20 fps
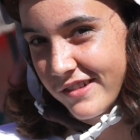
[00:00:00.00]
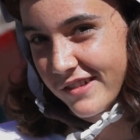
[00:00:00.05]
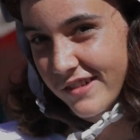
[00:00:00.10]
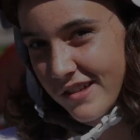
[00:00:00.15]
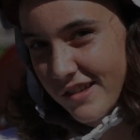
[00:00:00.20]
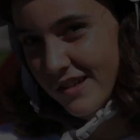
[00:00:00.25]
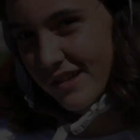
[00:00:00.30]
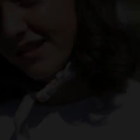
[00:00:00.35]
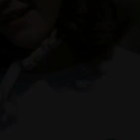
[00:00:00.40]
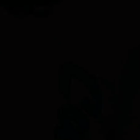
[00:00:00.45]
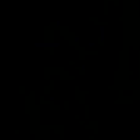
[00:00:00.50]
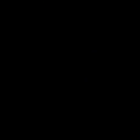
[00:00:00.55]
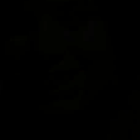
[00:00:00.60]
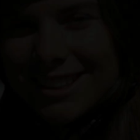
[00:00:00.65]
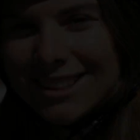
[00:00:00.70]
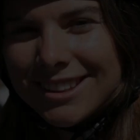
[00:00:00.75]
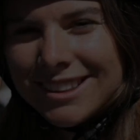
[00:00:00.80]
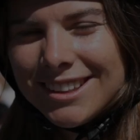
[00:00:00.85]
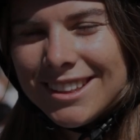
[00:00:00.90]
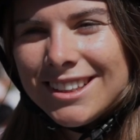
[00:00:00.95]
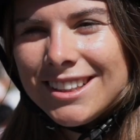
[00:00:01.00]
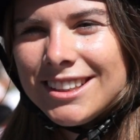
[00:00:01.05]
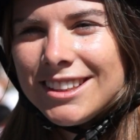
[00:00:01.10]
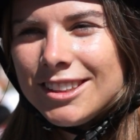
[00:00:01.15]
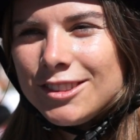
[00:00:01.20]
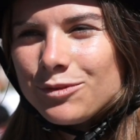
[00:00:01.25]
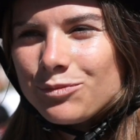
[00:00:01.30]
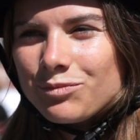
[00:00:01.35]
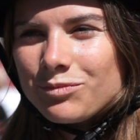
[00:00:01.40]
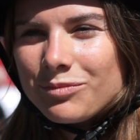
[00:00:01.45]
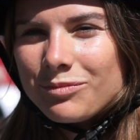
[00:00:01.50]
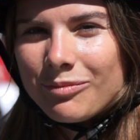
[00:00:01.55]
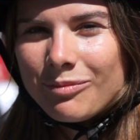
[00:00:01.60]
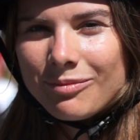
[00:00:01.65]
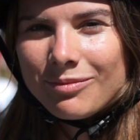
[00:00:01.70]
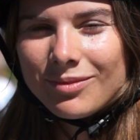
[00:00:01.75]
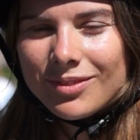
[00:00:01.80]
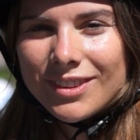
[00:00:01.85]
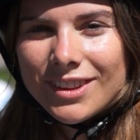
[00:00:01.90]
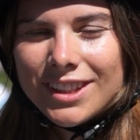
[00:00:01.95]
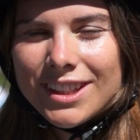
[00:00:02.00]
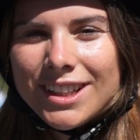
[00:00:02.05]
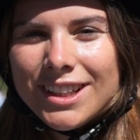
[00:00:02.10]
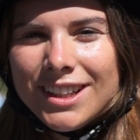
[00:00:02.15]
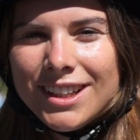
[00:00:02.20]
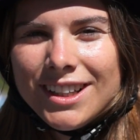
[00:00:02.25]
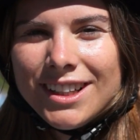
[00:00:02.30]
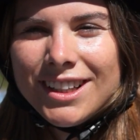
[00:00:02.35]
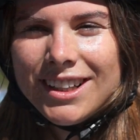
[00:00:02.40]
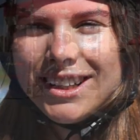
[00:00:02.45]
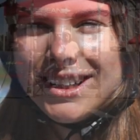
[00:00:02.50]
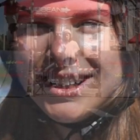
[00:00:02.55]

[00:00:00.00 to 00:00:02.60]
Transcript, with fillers: Got it. Why do you skate?